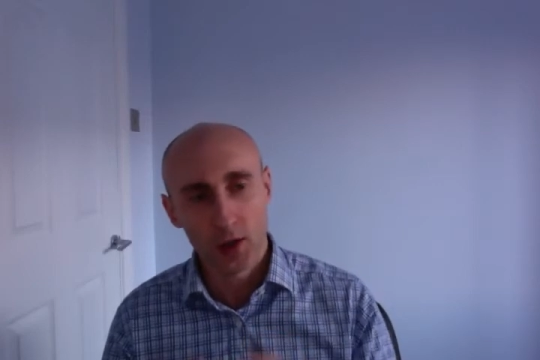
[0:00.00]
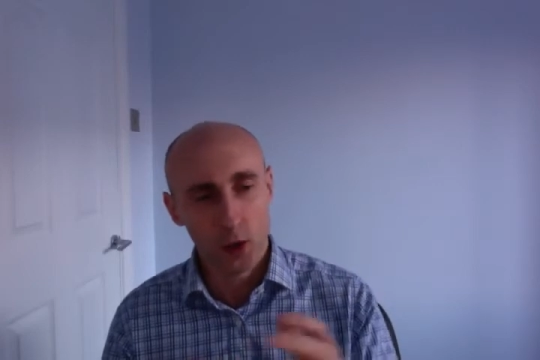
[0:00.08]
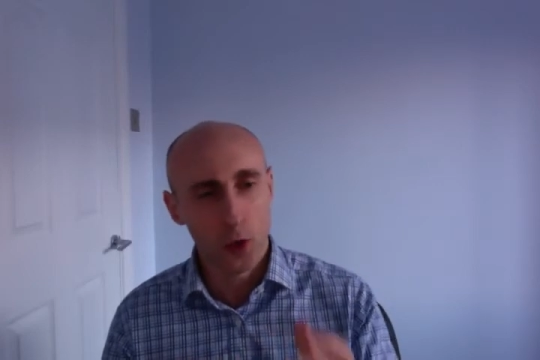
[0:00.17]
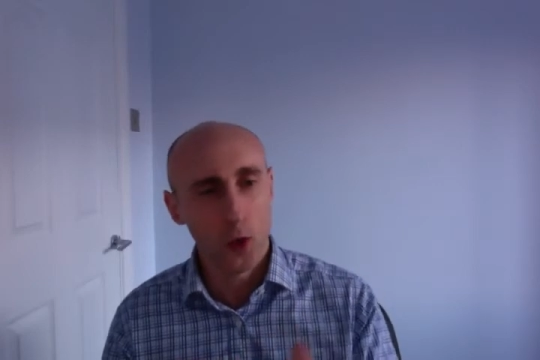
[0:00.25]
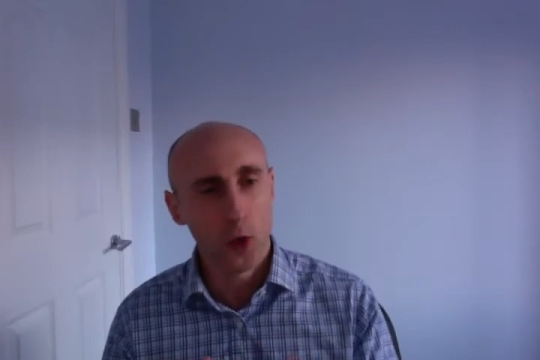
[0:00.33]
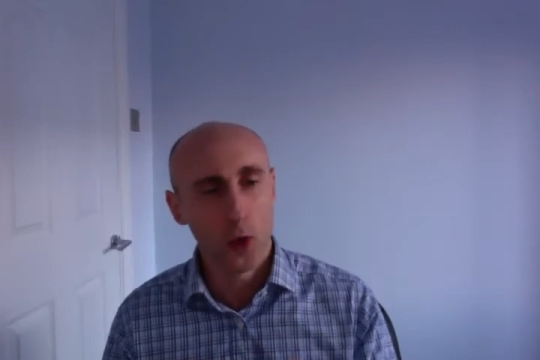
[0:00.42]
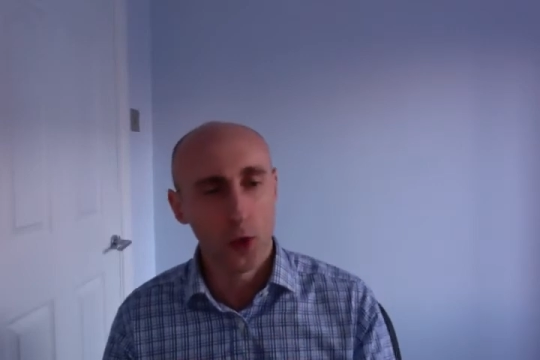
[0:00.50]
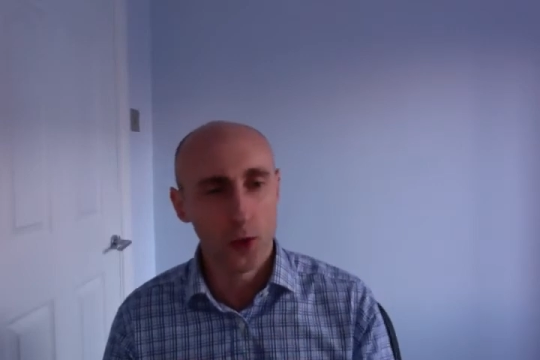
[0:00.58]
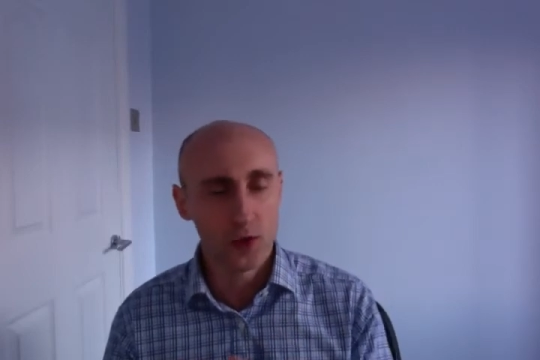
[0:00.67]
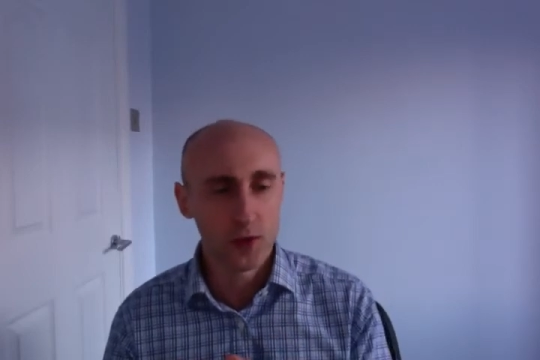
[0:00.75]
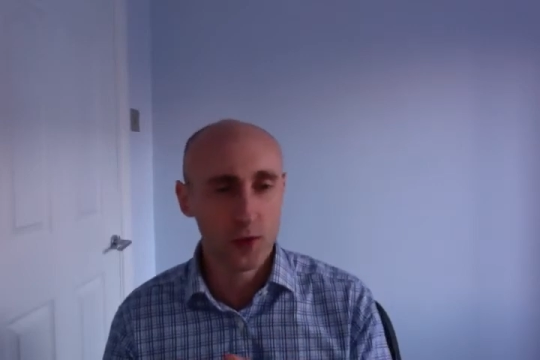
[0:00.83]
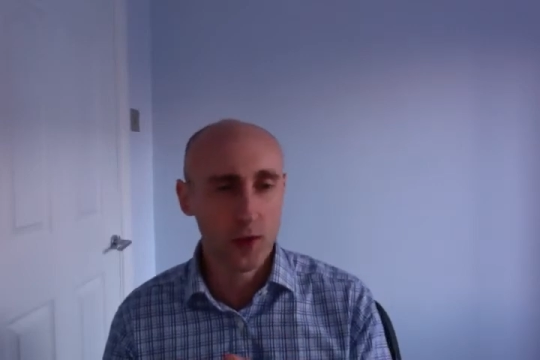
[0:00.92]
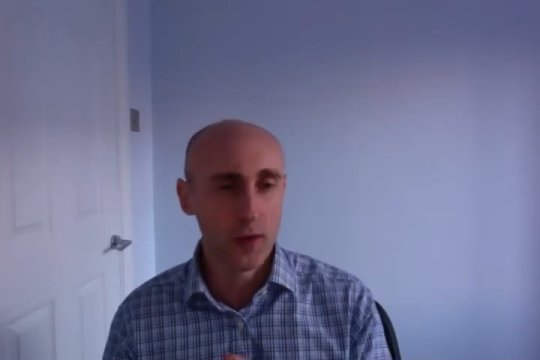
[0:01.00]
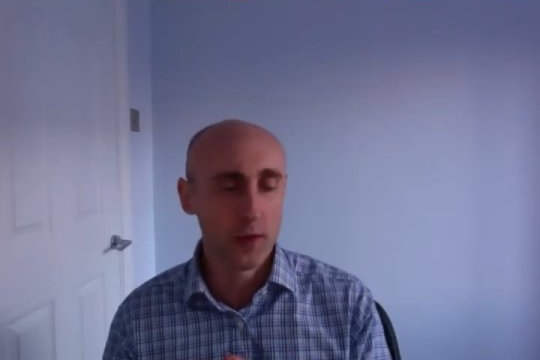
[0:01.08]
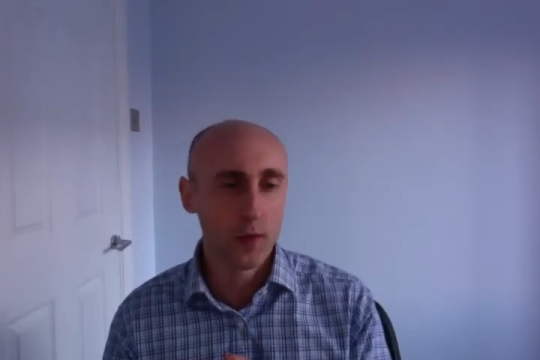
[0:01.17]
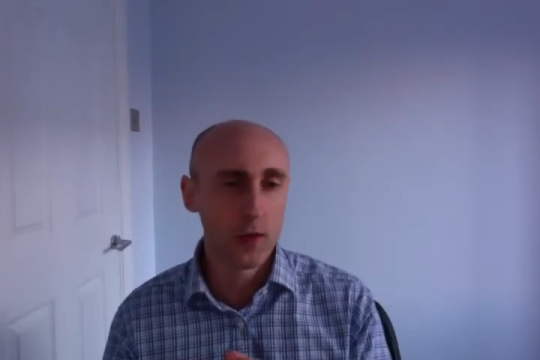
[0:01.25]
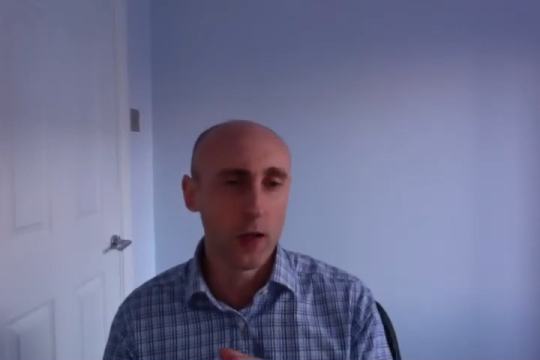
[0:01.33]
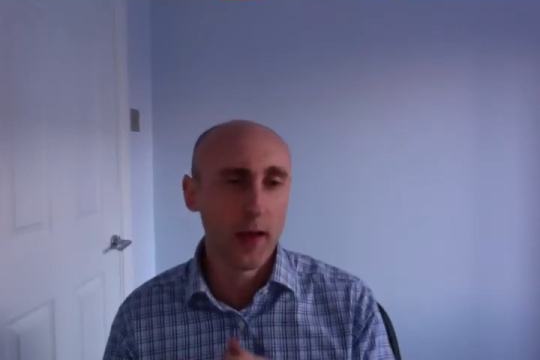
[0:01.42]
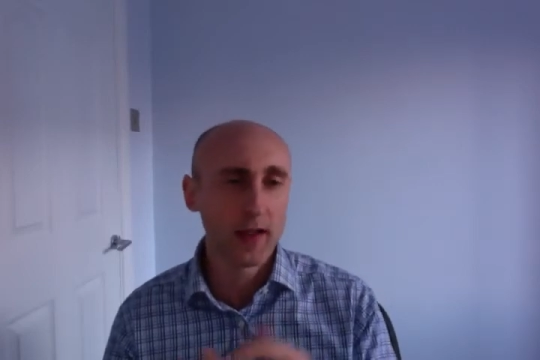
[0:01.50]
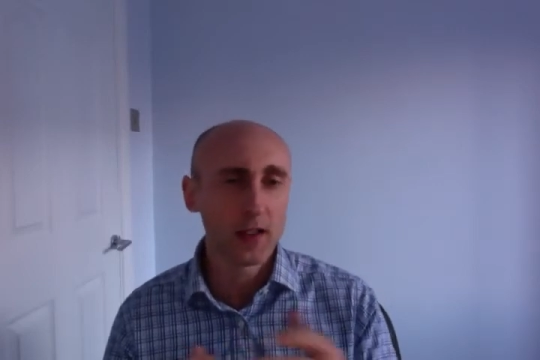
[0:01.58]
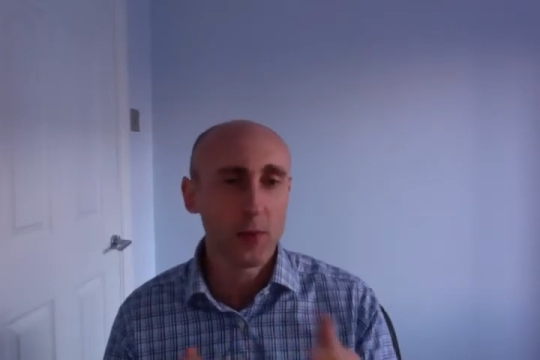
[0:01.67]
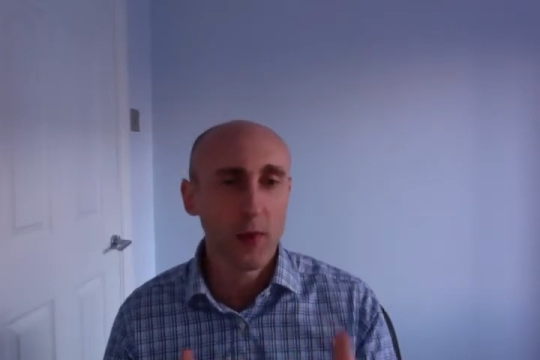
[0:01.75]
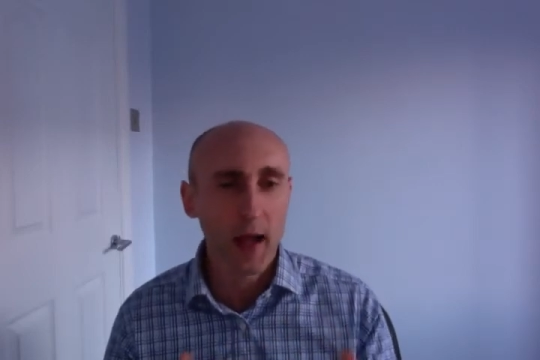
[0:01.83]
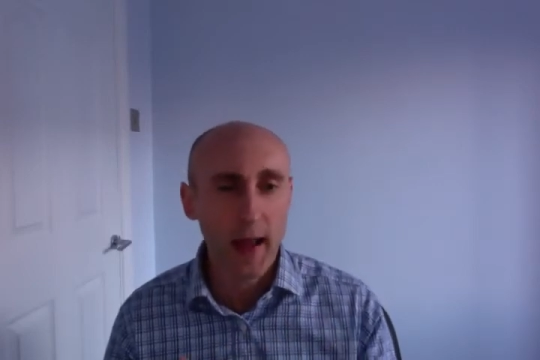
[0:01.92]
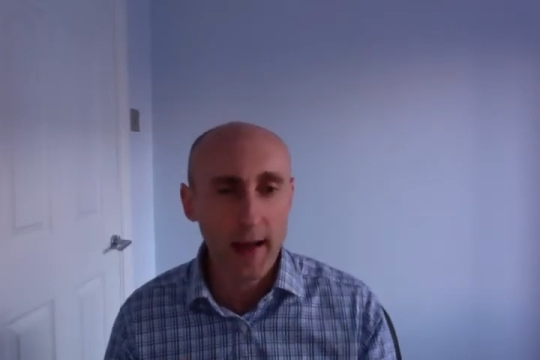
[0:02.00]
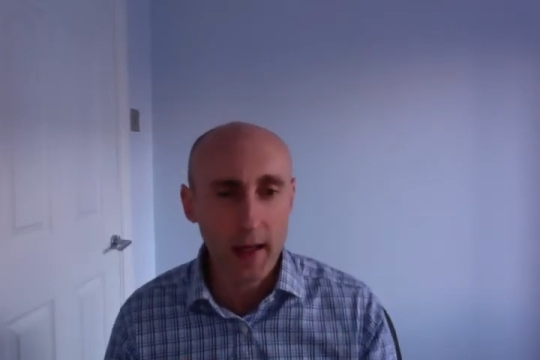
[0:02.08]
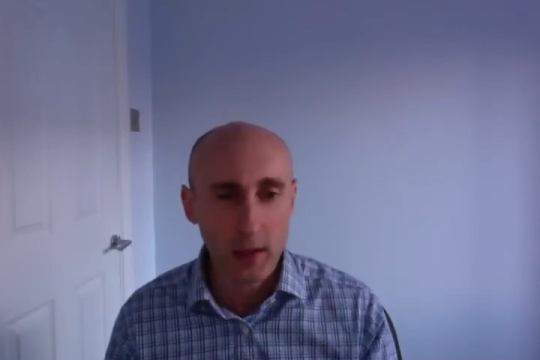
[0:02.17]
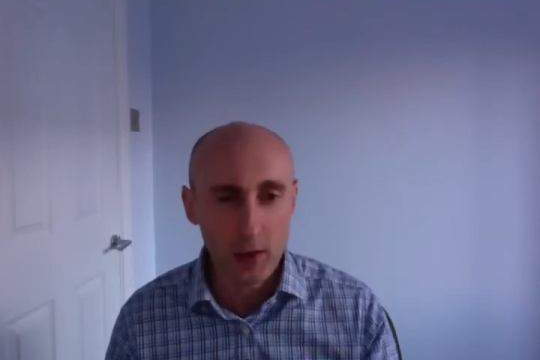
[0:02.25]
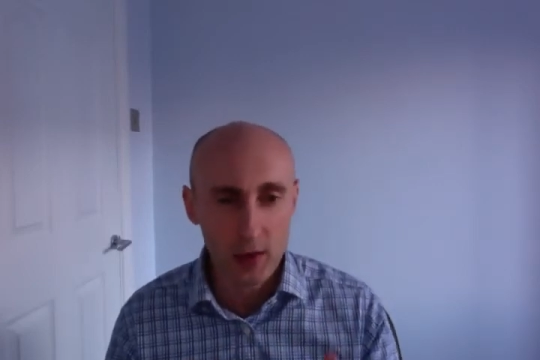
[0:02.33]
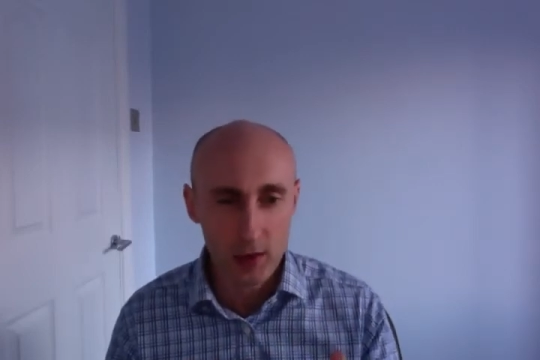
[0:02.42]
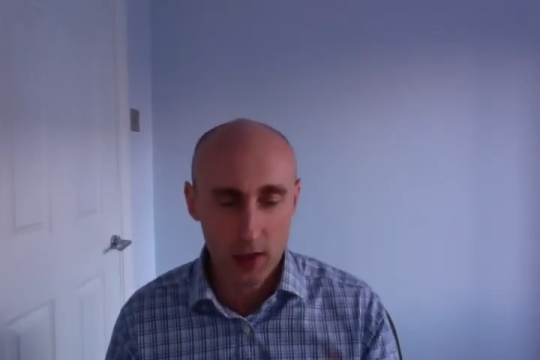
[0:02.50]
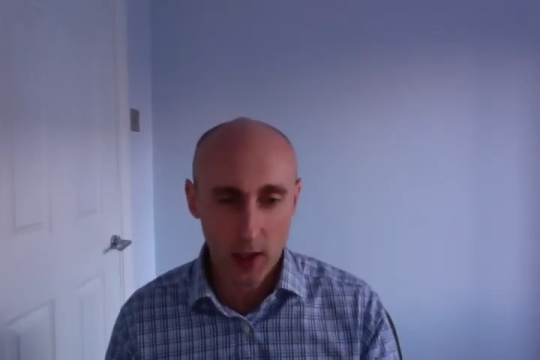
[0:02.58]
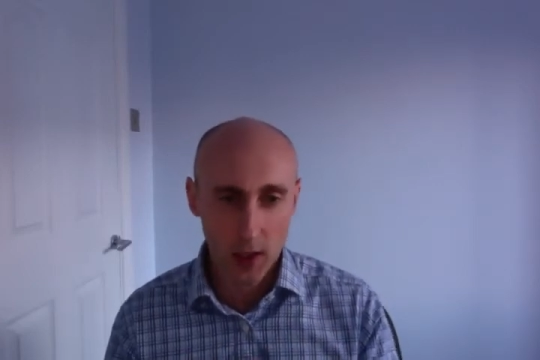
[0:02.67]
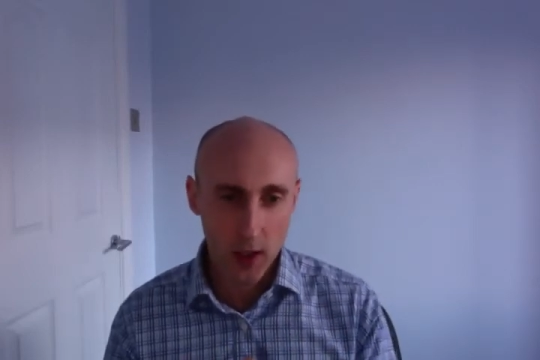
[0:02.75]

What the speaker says: or explains